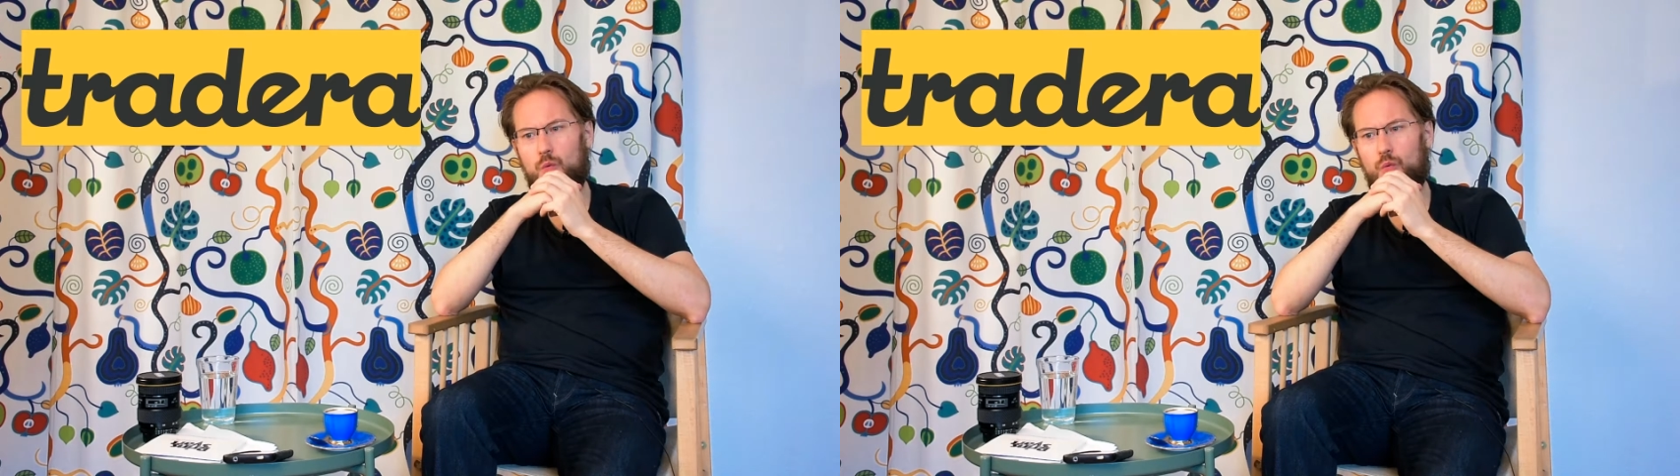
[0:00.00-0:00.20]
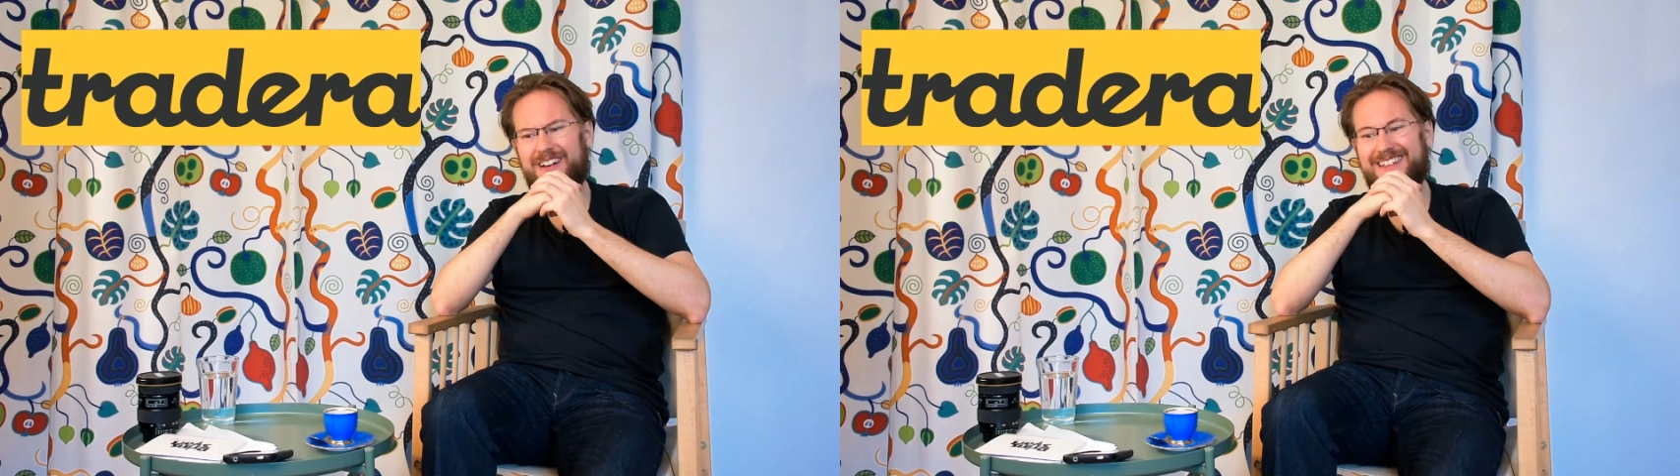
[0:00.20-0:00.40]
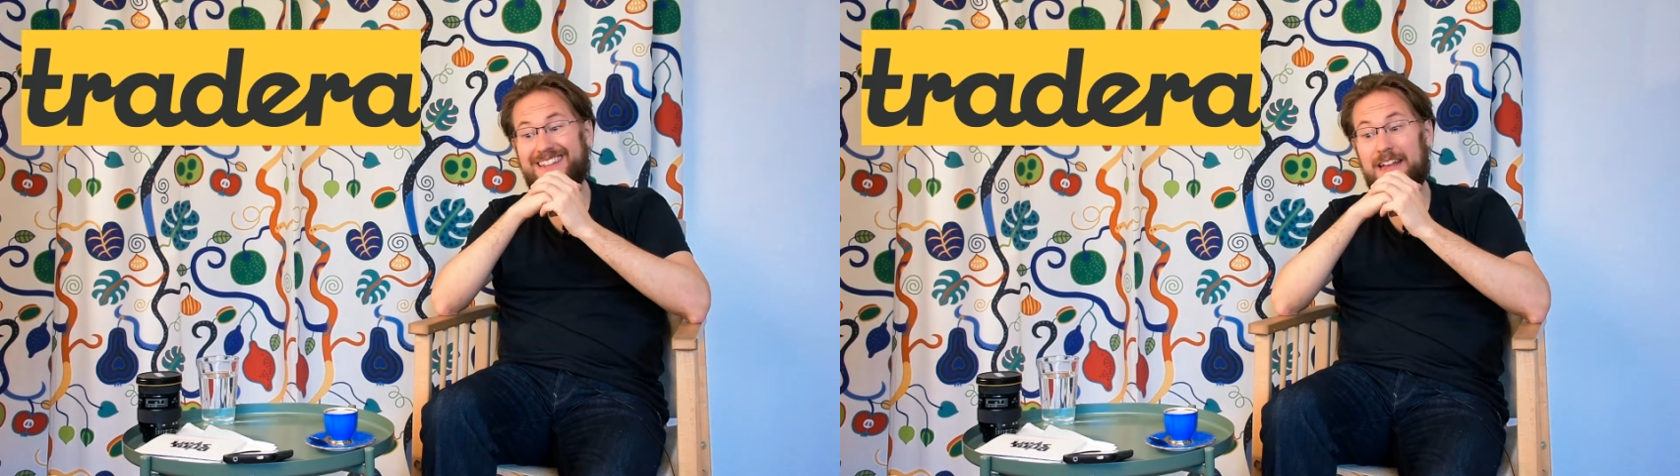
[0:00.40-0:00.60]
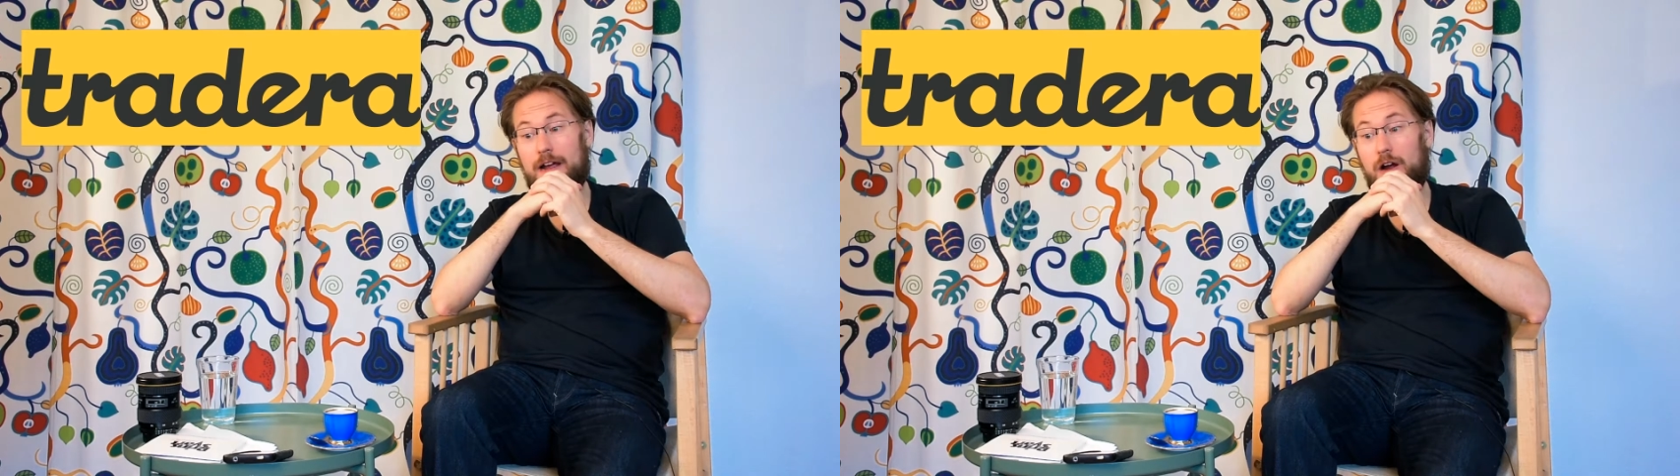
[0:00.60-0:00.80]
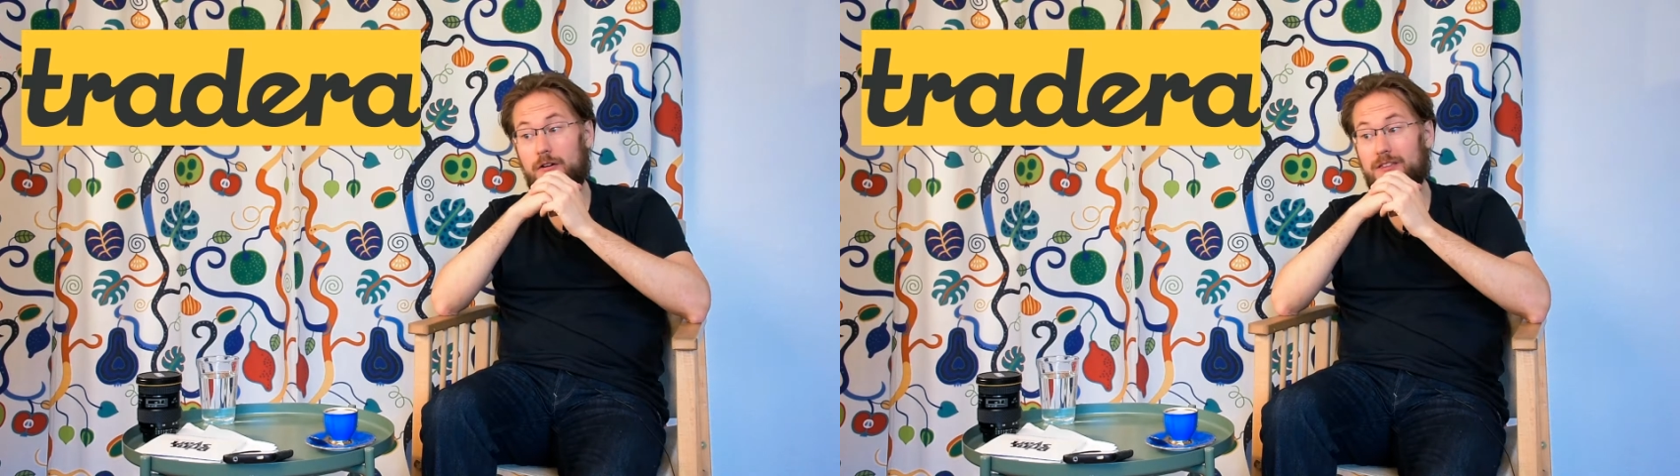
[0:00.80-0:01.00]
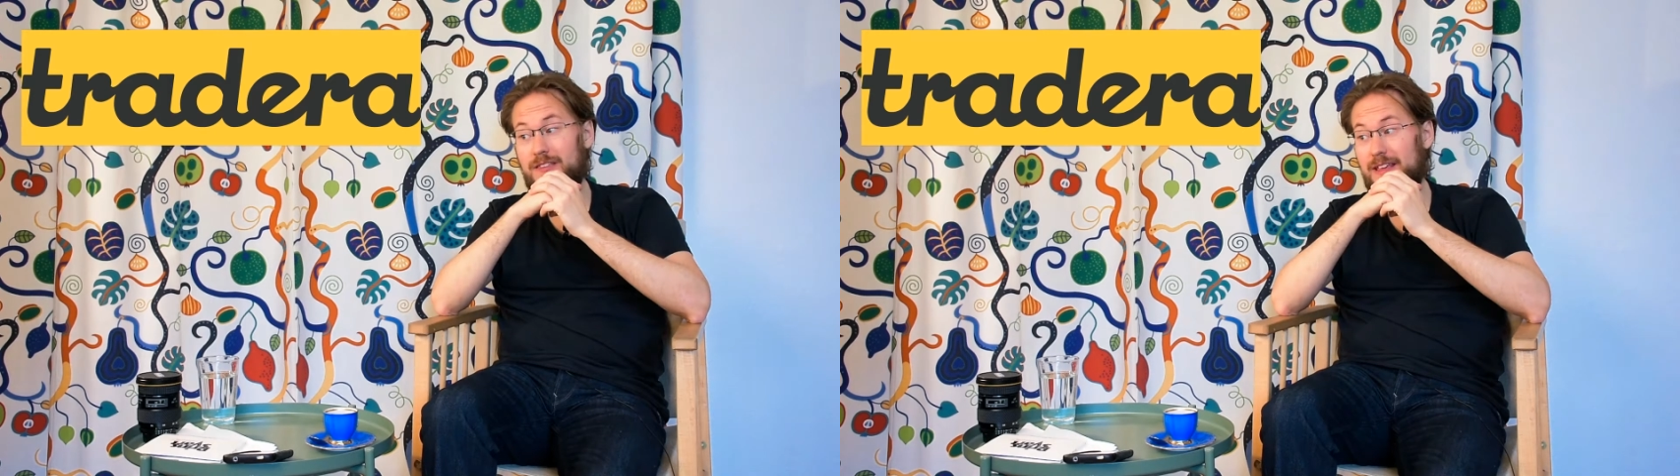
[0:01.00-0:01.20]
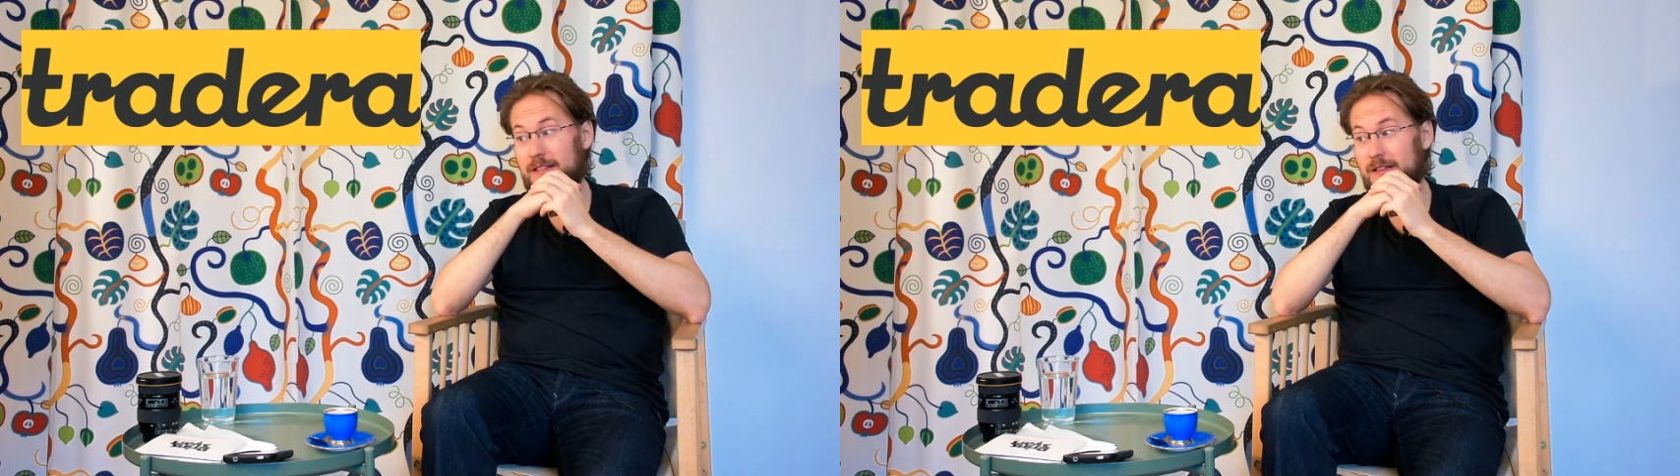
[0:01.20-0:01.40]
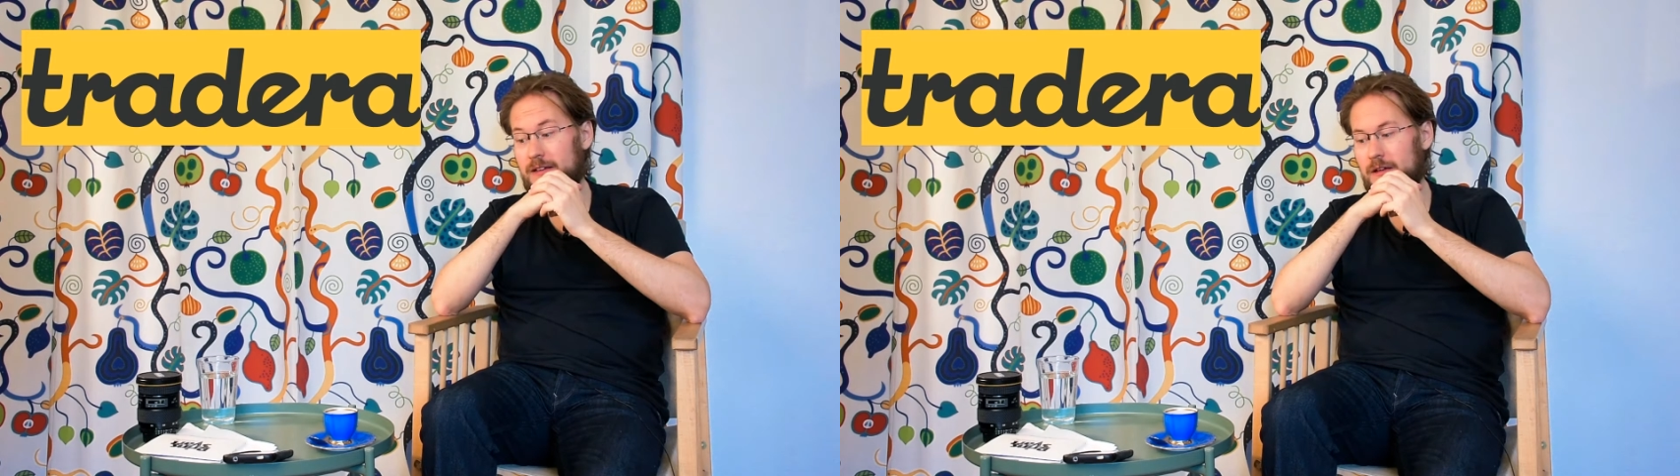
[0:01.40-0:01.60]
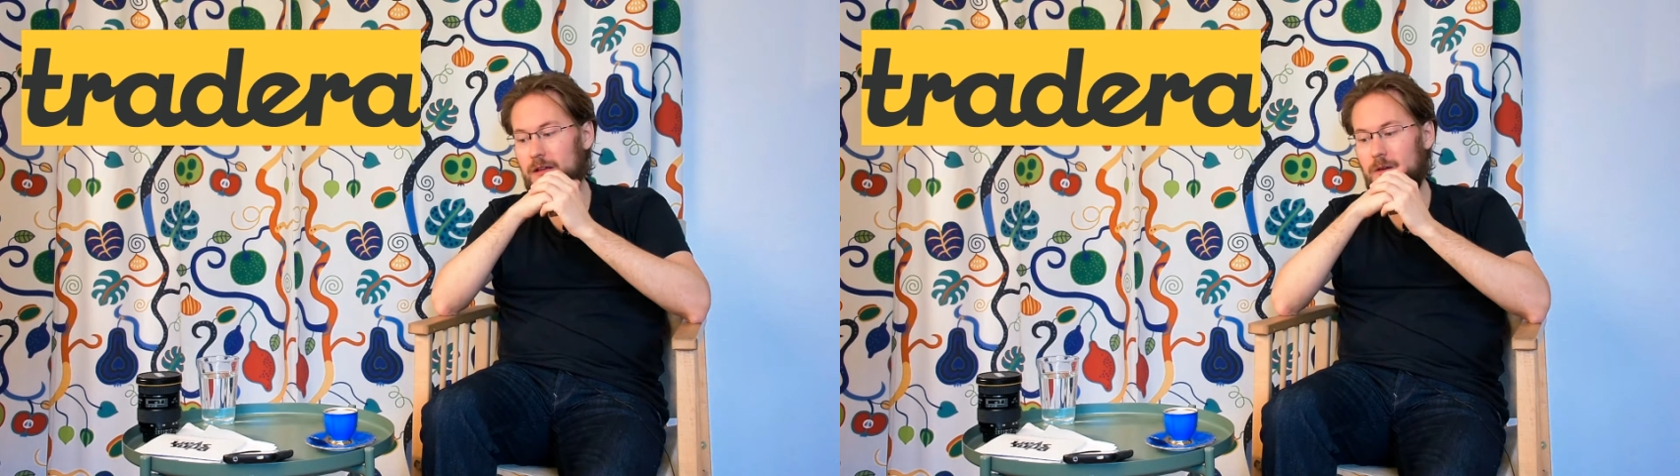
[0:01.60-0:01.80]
what they are selling,